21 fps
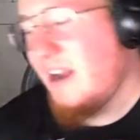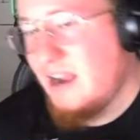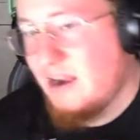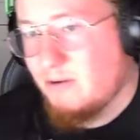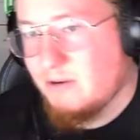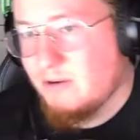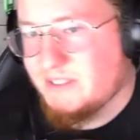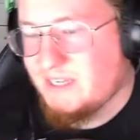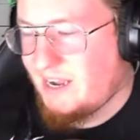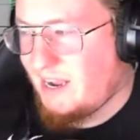
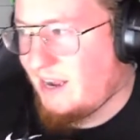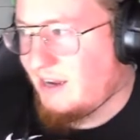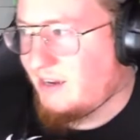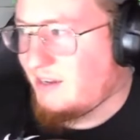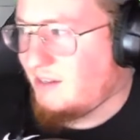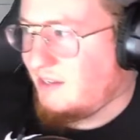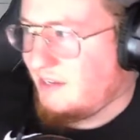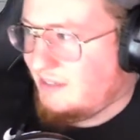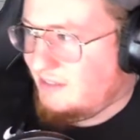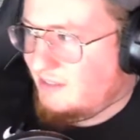Howard's
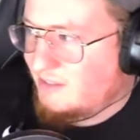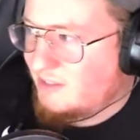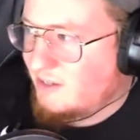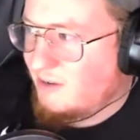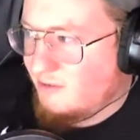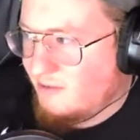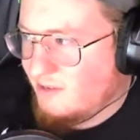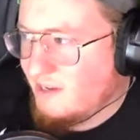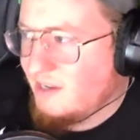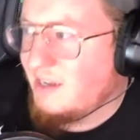accolades.
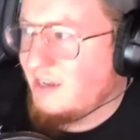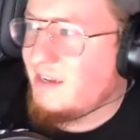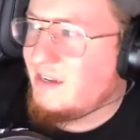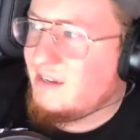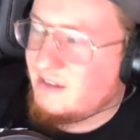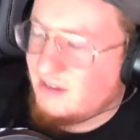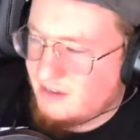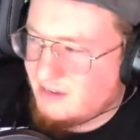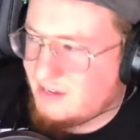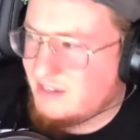So
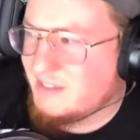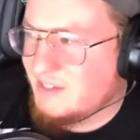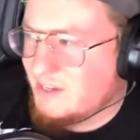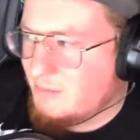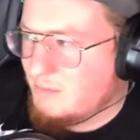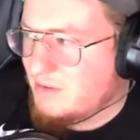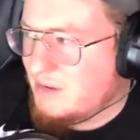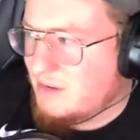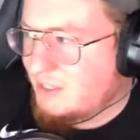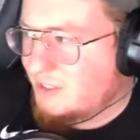he's an
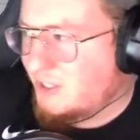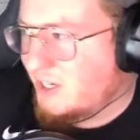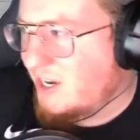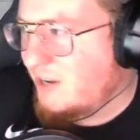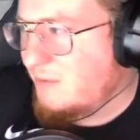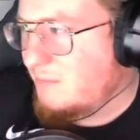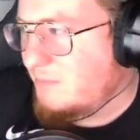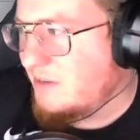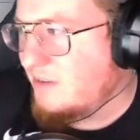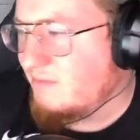NBA
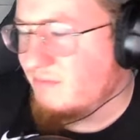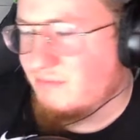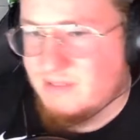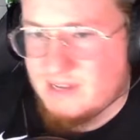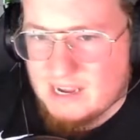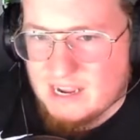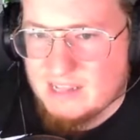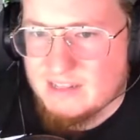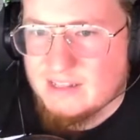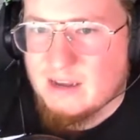champion.
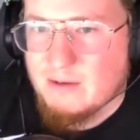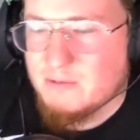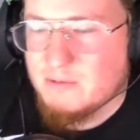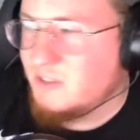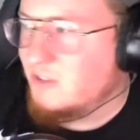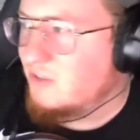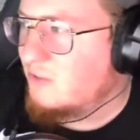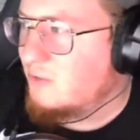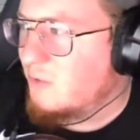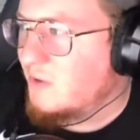Yeah, that
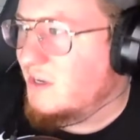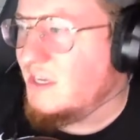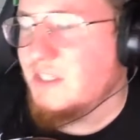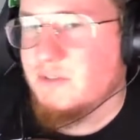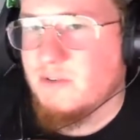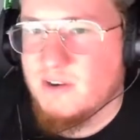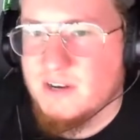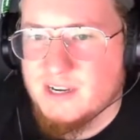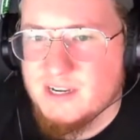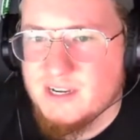was
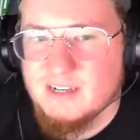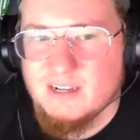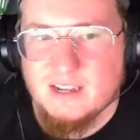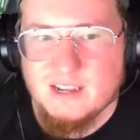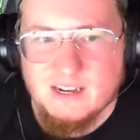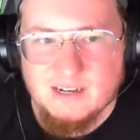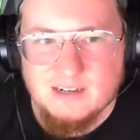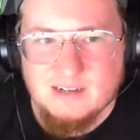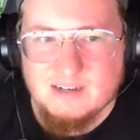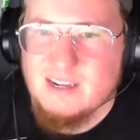2020,
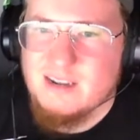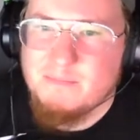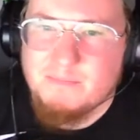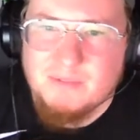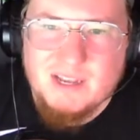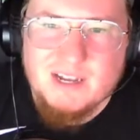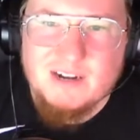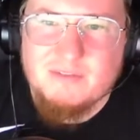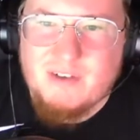and he played a